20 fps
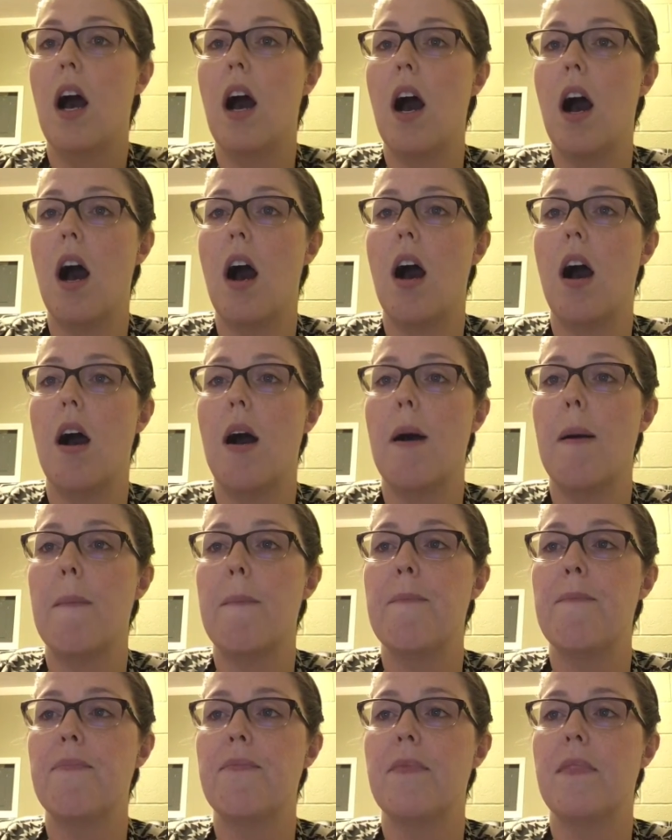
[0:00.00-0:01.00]

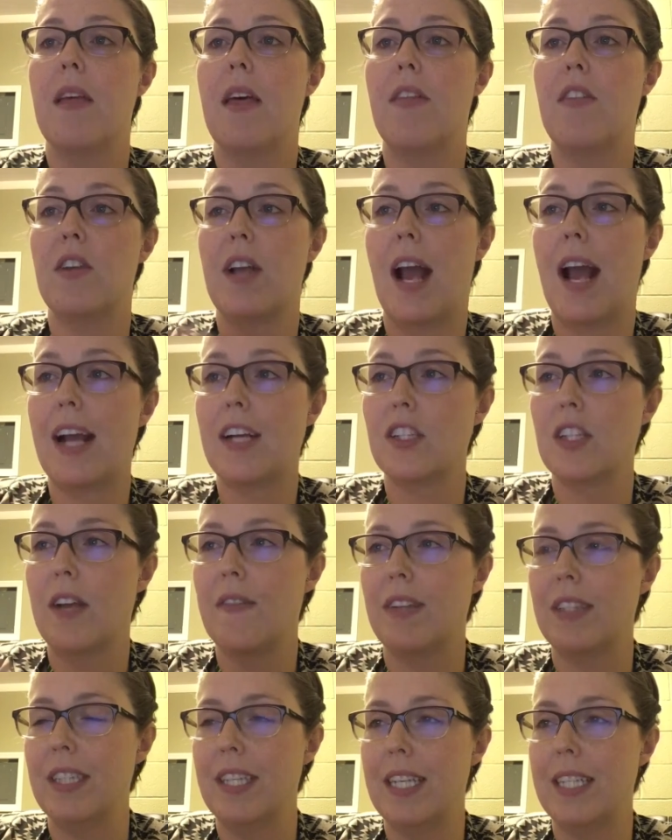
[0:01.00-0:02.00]
And I actually
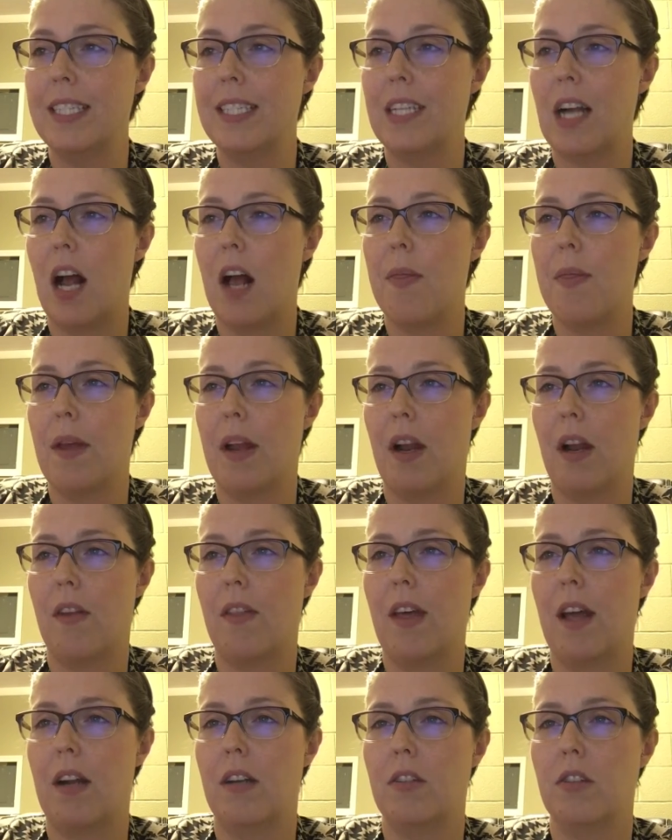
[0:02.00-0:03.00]
have a list on there
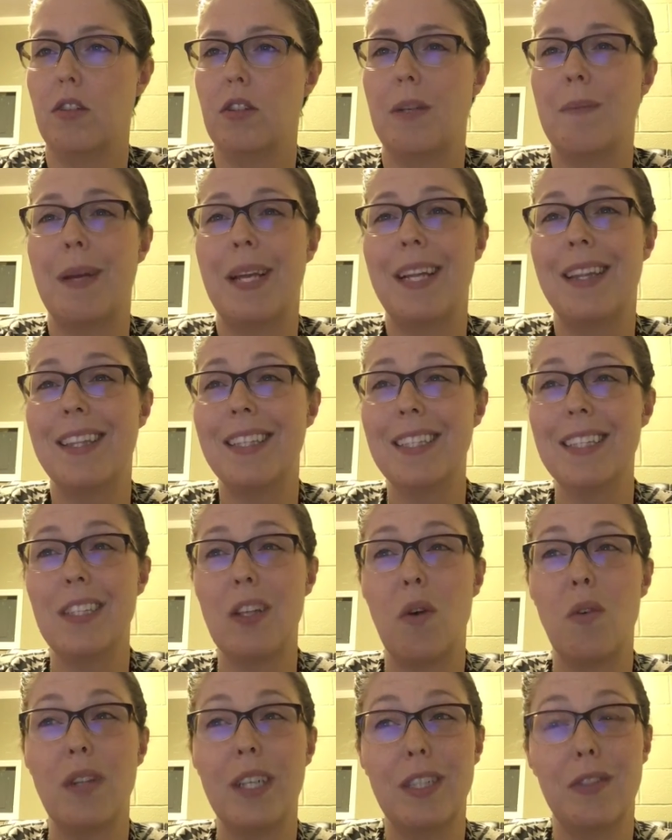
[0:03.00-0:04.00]
that are streaming. This is
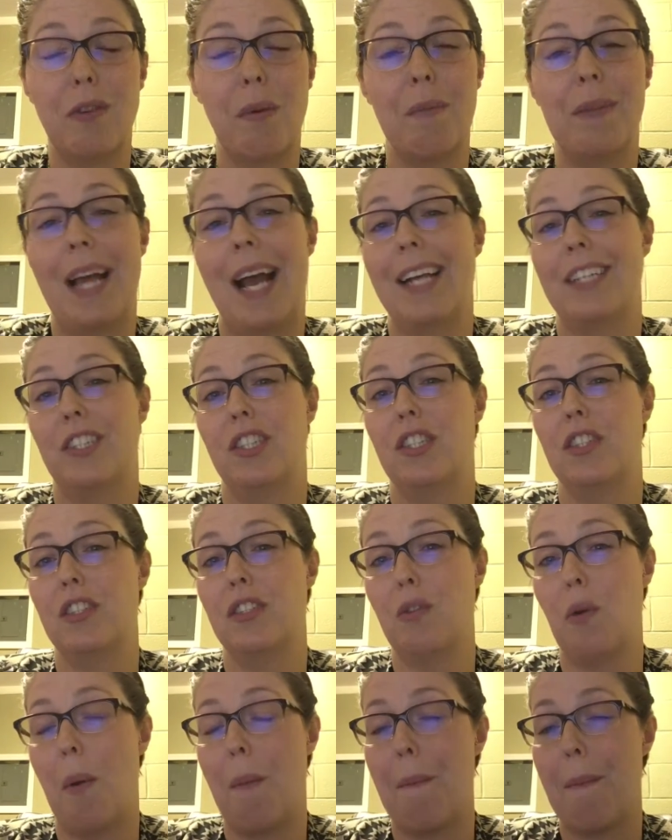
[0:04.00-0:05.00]
a list from last year,
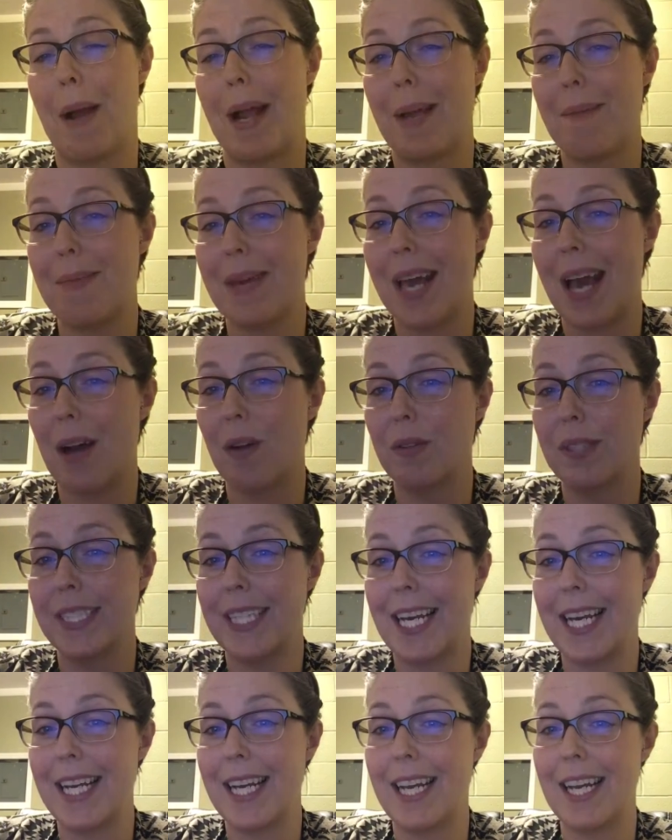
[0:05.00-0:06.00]
so it might be
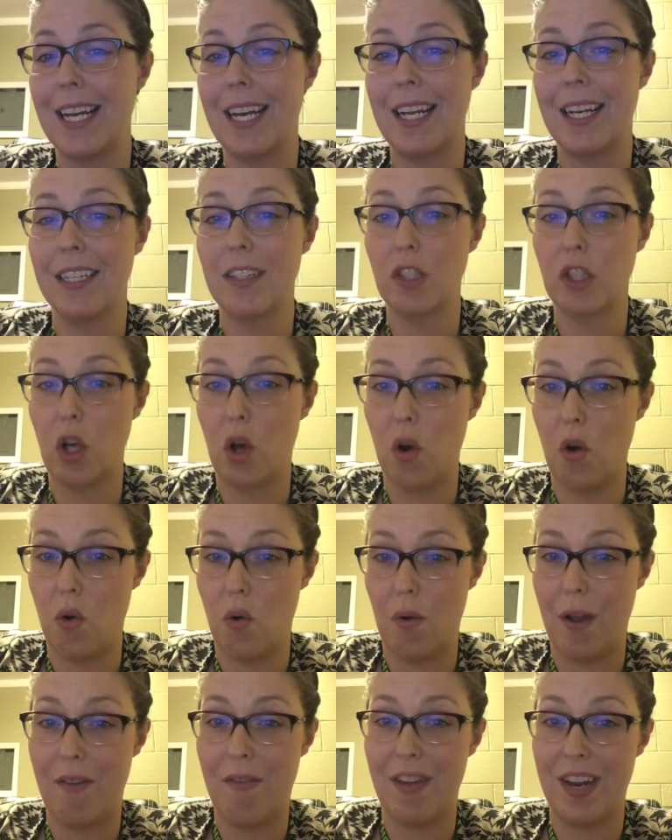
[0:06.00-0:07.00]
outdated.
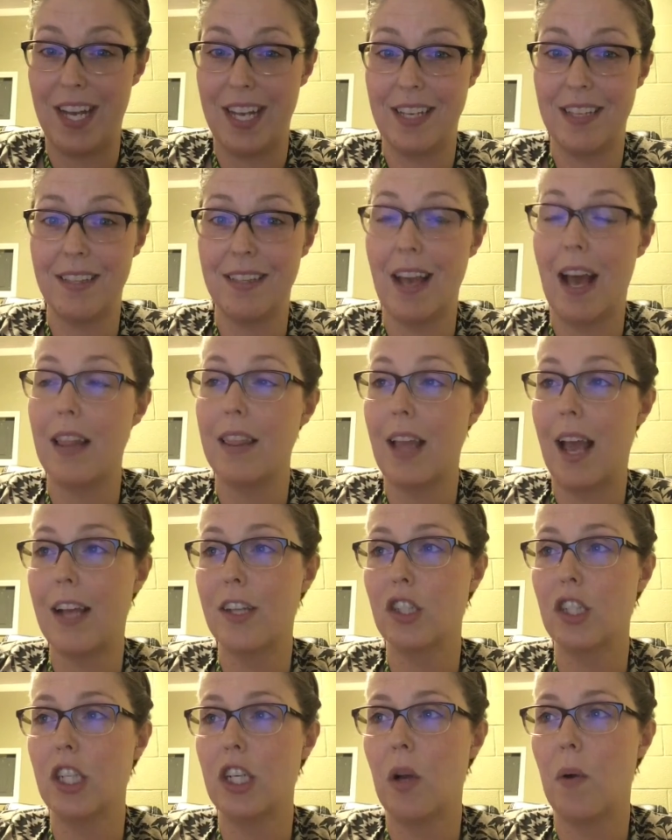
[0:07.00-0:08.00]
So if it is,
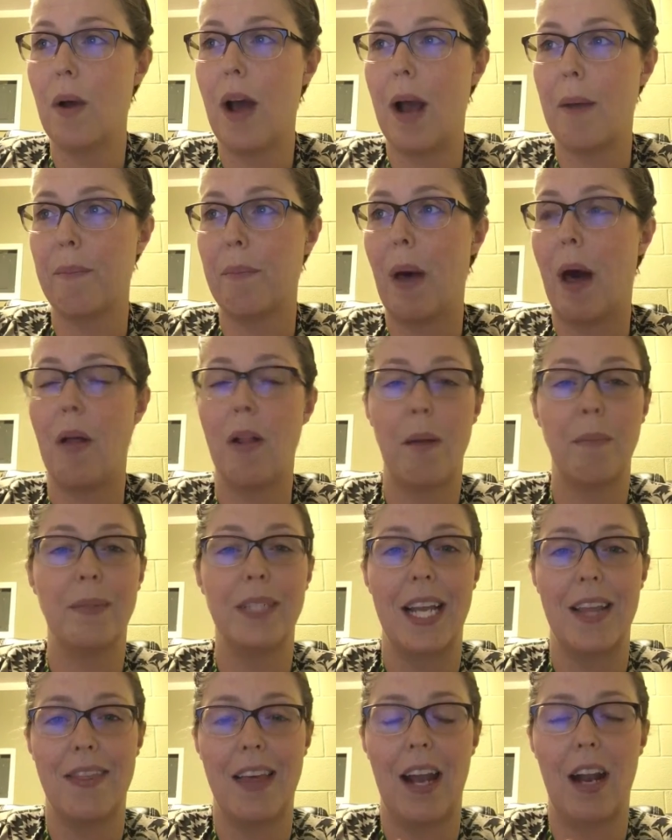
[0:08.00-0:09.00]
actually, you know what? I'll
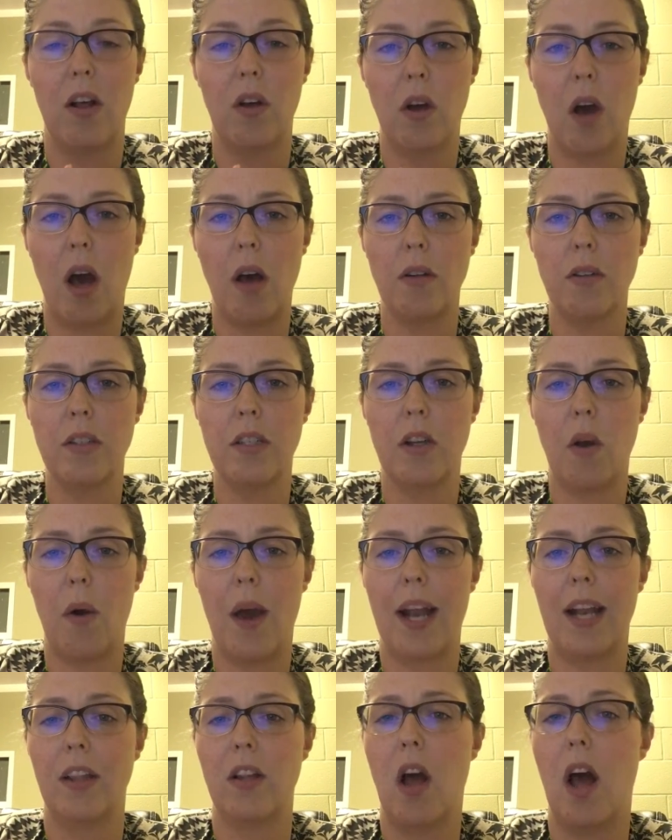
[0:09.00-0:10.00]
update that. I'll go
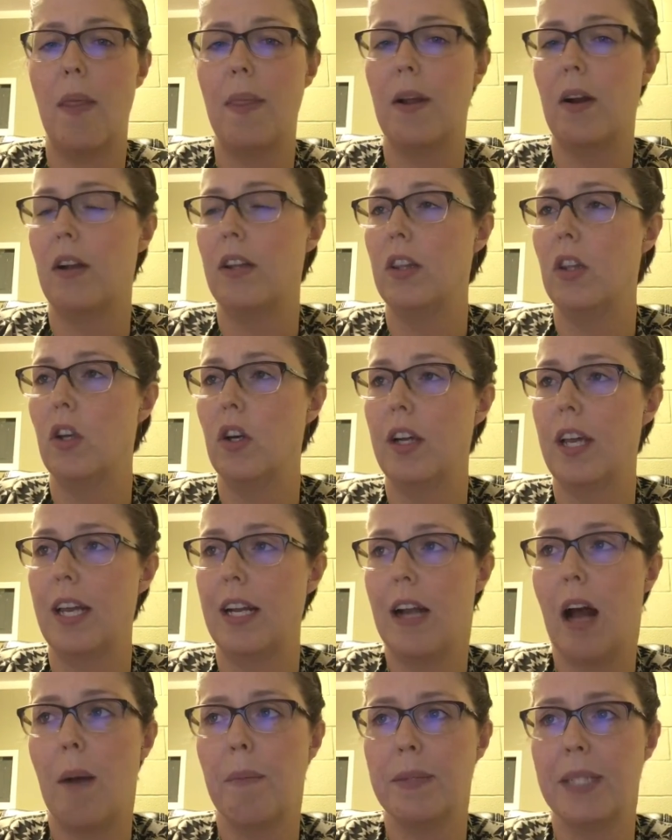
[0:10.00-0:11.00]
ahead on there and look
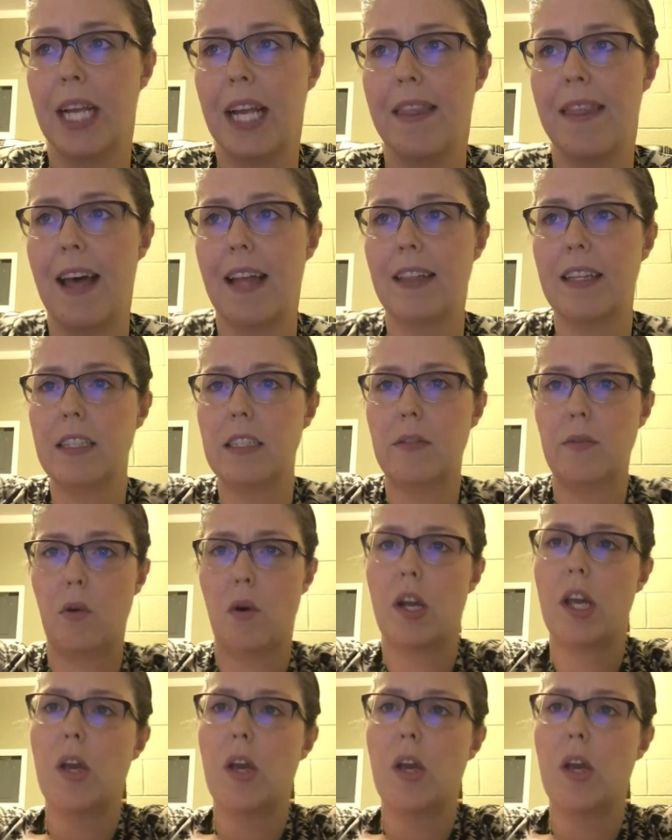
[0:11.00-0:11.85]
and update that list for